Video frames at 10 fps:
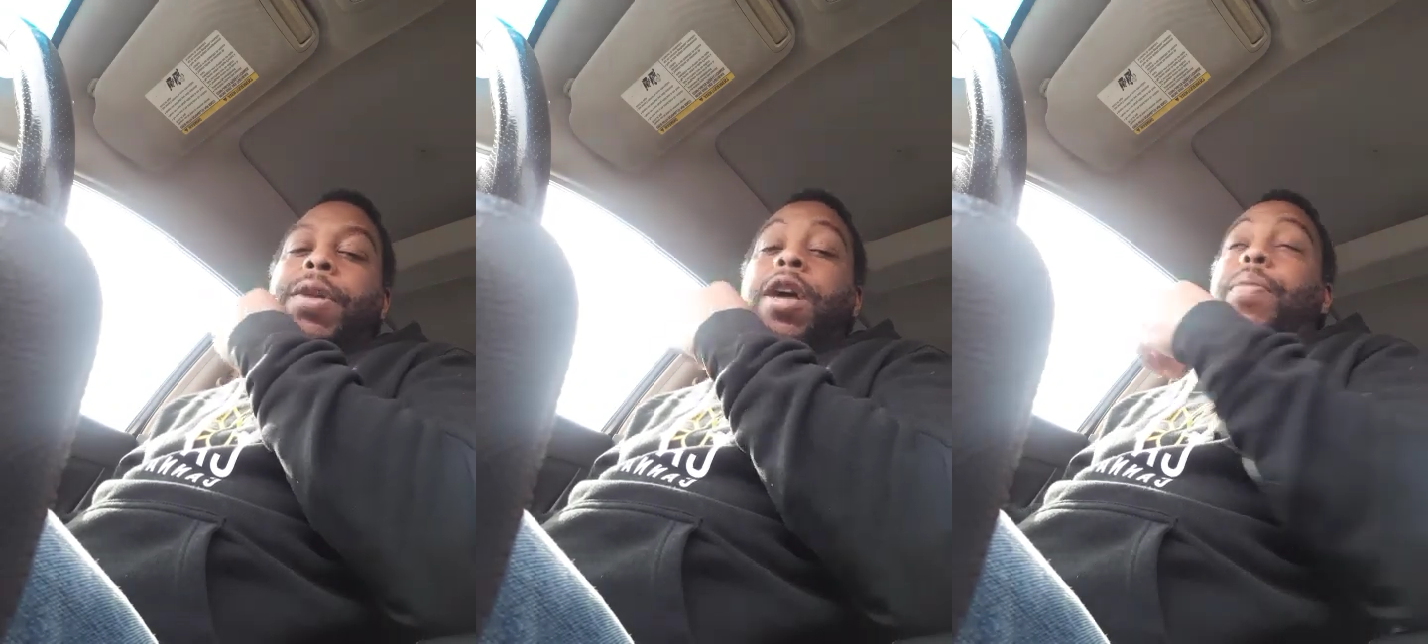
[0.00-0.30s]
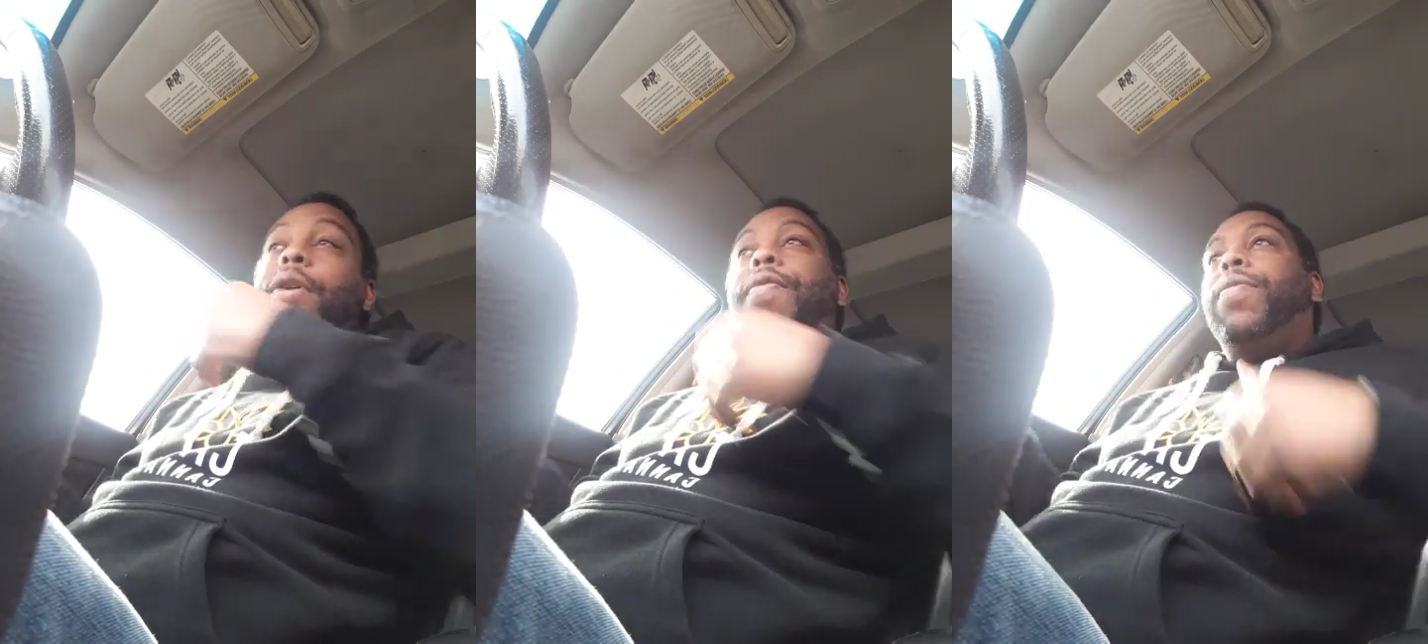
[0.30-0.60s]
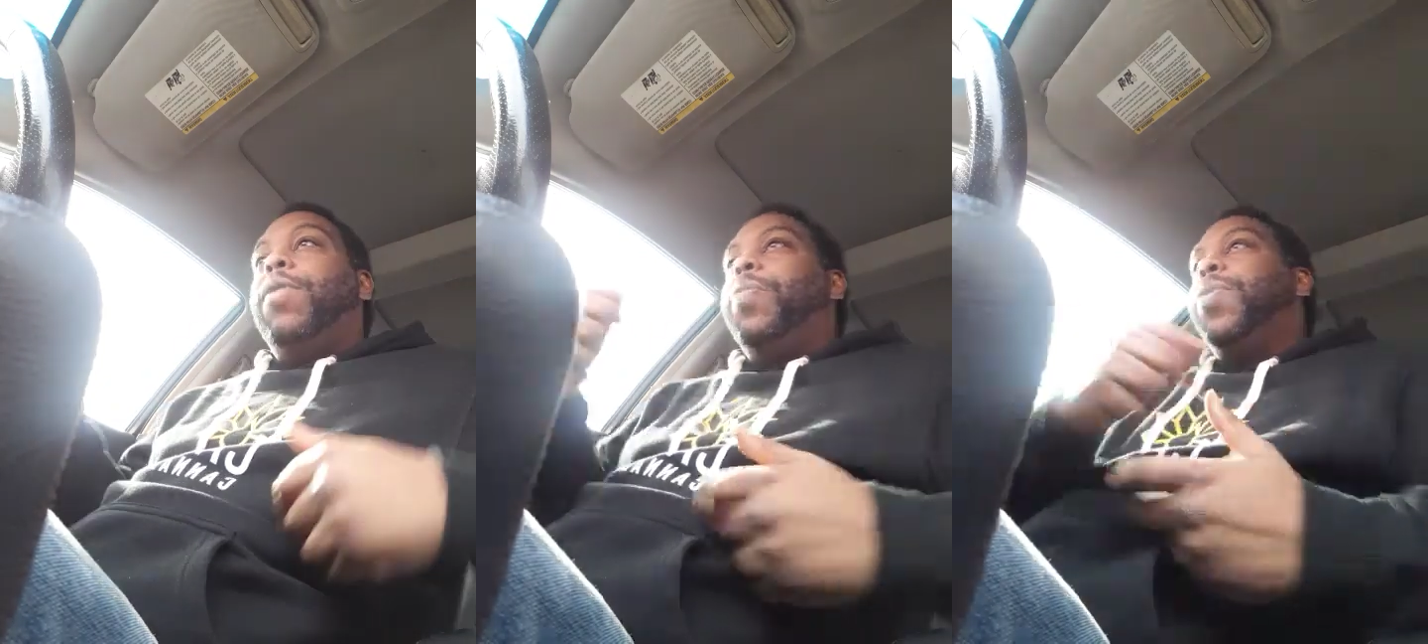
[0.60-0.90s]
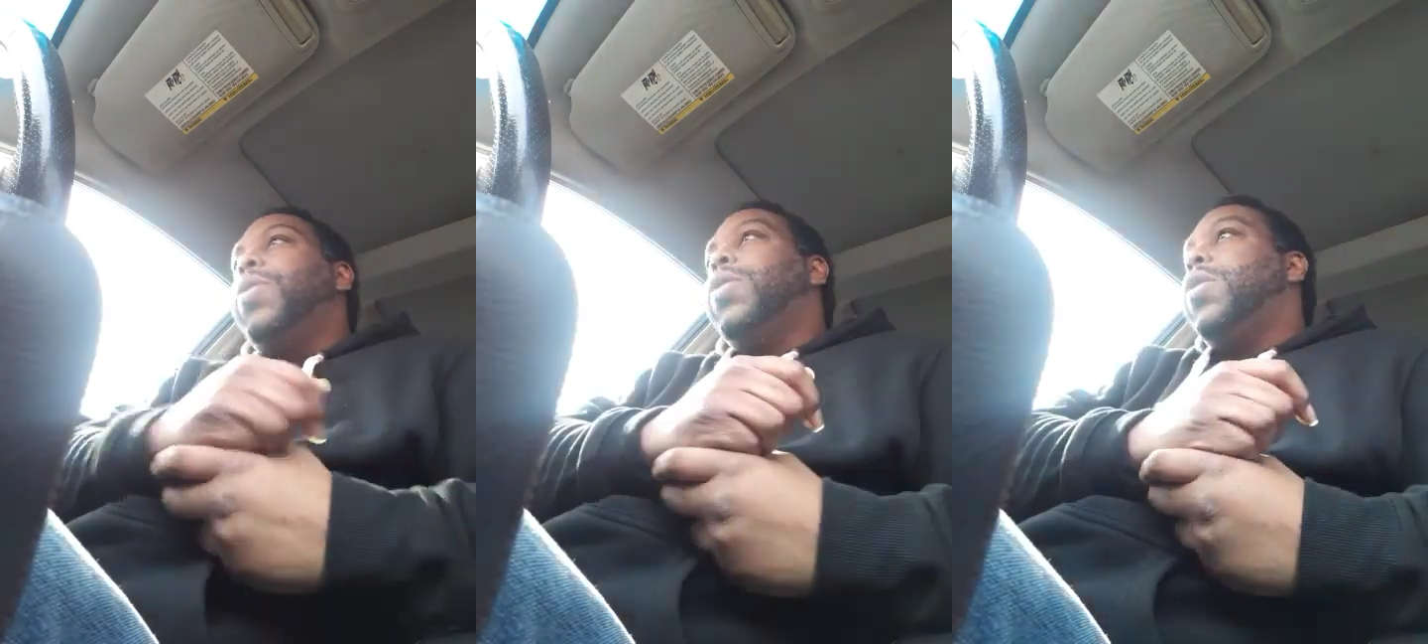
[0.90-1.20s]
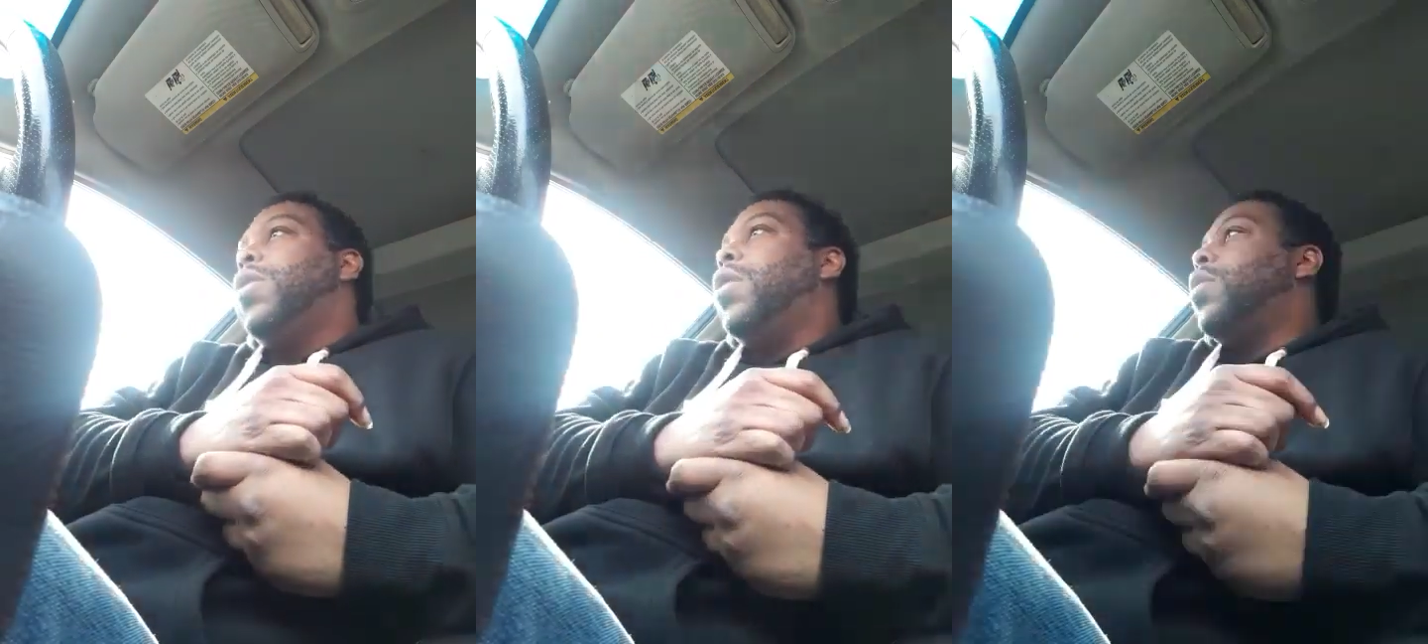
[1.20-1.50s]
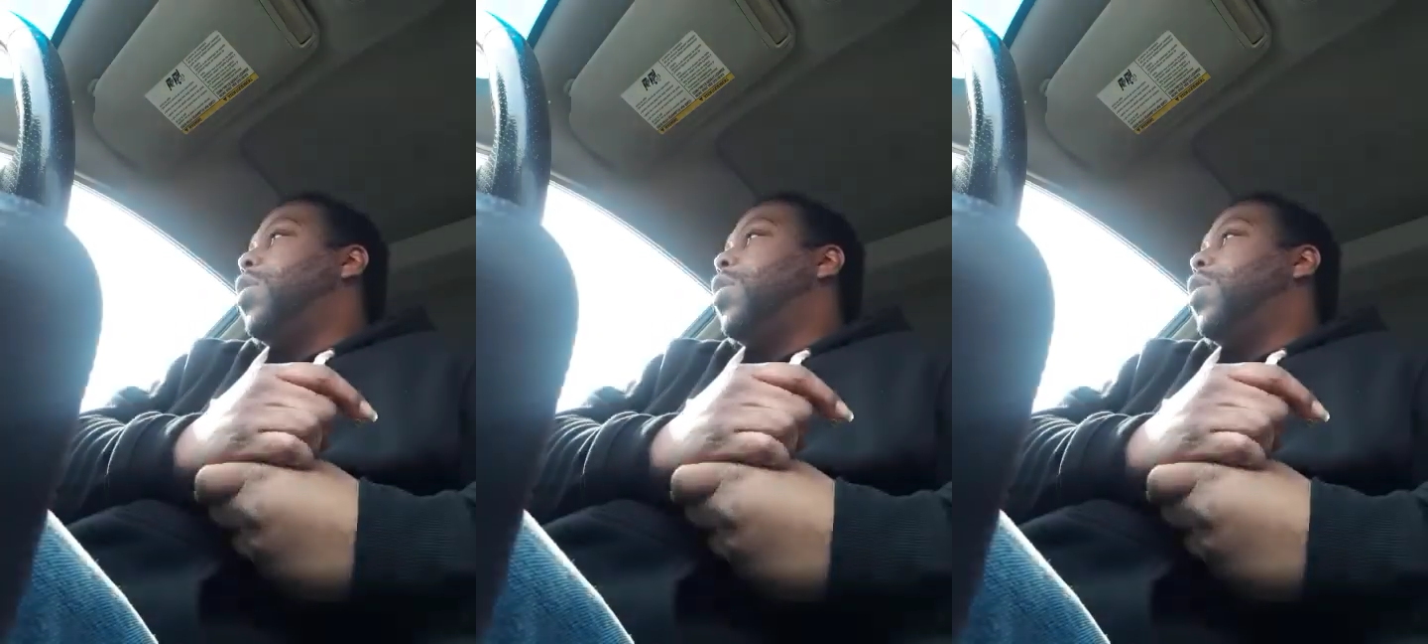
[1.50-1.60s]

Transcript: Y'all pray for my parents, y'all.